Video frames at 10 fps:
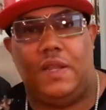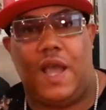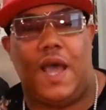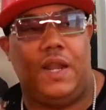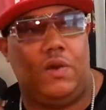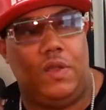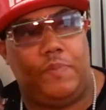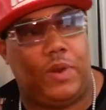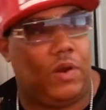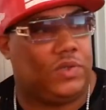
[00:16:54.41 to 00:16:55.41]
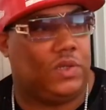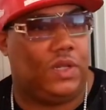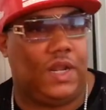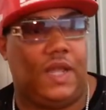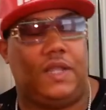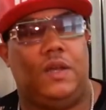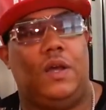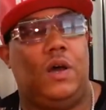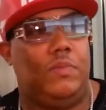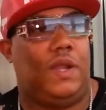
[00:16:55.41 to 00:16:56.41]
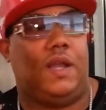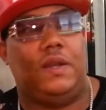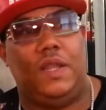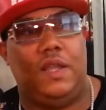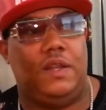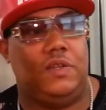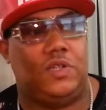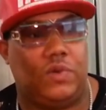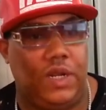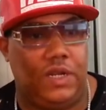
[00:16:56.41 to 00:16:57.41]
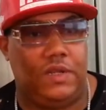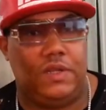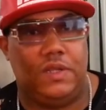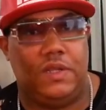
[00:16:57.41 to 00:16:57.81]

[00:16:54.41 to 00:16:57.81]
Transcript: I know him personally like a homie, like a nigga in the street.